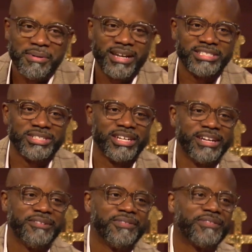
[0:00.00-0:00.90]
but as you
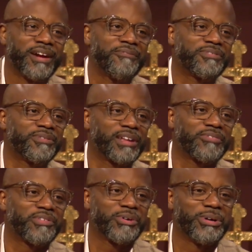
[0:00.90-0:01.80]
hear right directly
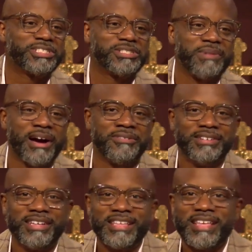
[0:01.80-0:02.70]
from the horse's mouth,
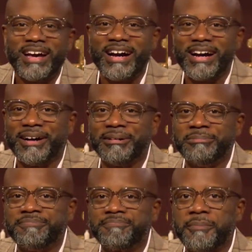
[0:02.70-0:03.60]
um,
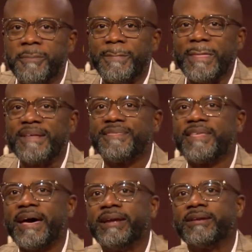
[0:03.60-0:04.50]

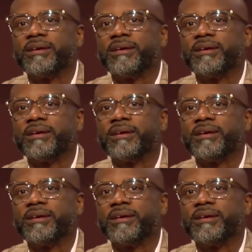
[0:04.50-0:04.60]
that